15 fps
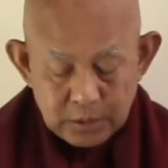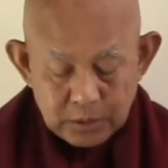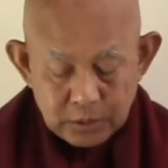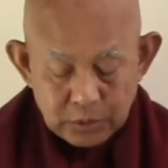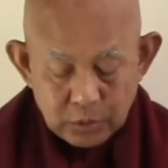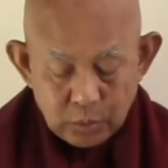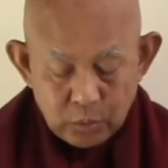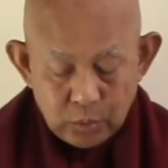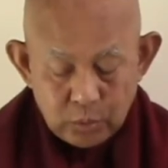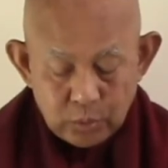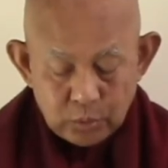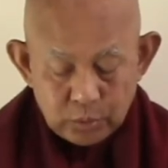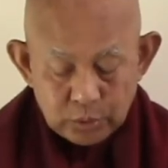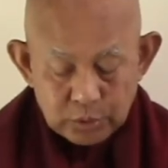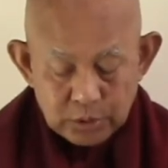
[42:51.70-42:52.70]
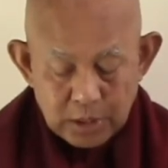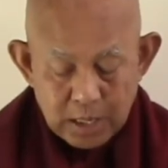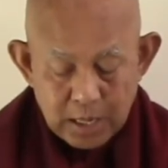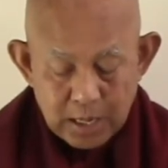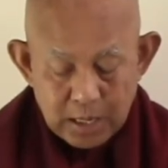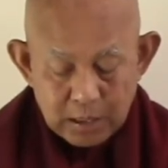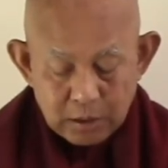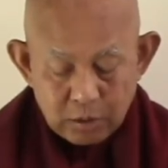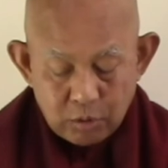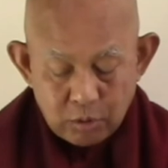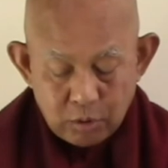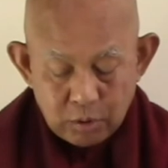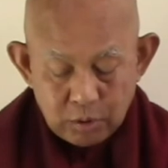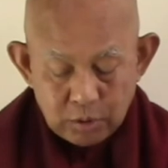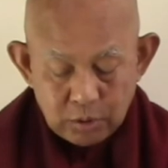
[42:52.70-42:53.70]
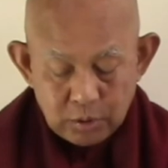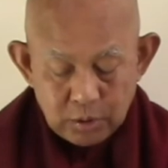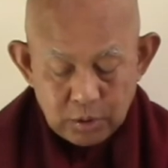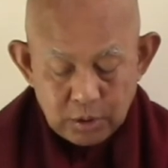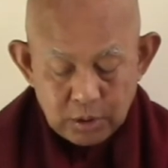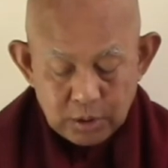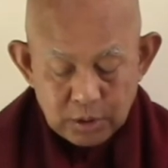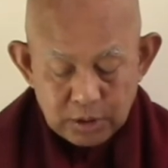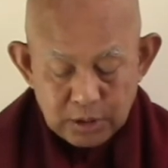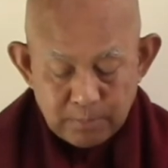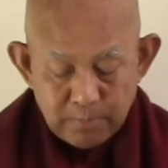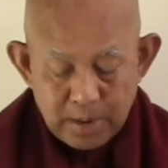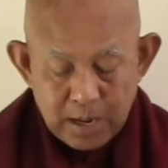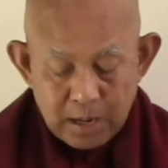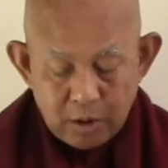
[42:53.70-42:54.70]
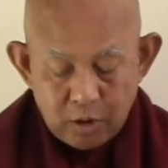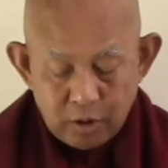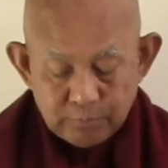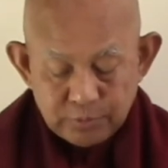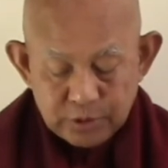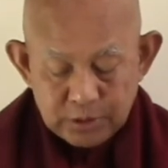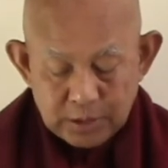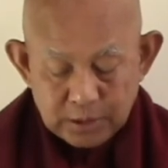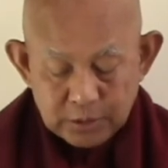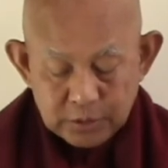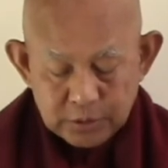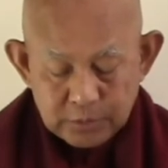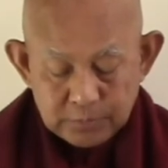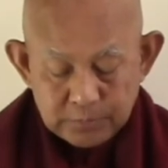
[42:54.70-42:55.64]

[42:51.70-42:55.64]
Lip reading: Those are called Dhamma objects.